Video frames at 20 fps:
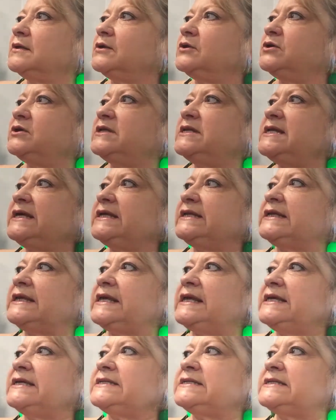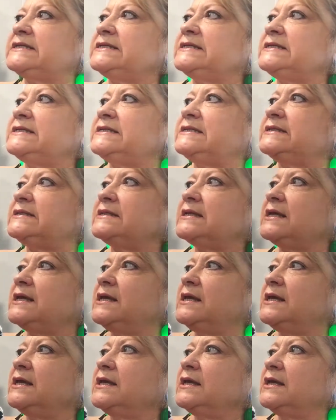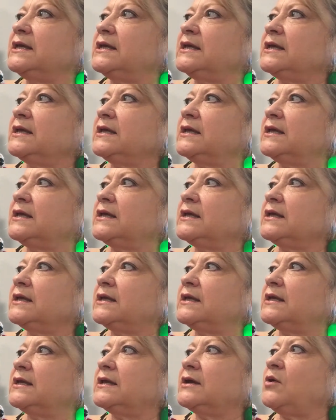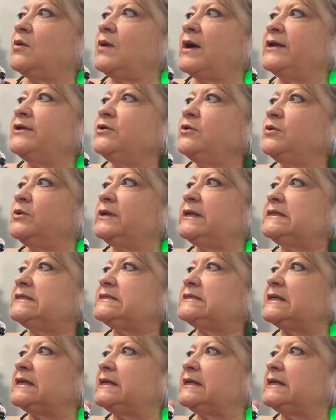Good Knit Kisses. Oh, I know who it is.